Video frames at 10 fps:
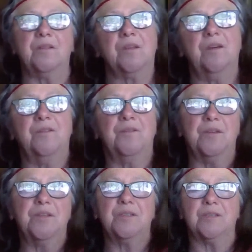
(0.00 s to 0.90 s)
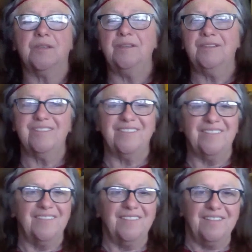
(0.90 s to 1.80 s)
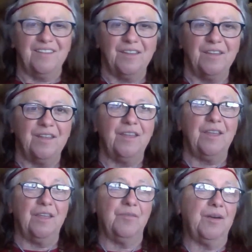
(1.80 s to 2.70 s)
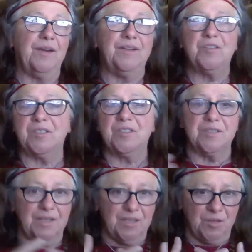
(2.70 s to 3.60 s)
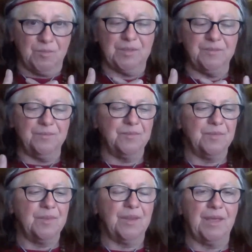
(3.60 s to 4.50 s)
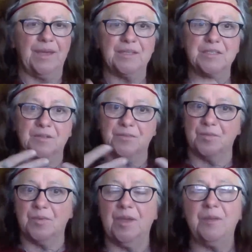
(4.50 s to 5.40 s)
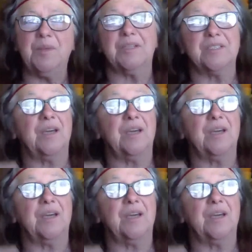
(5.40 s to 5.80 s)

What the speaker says: Conversely, if I, just a human, ask for rain because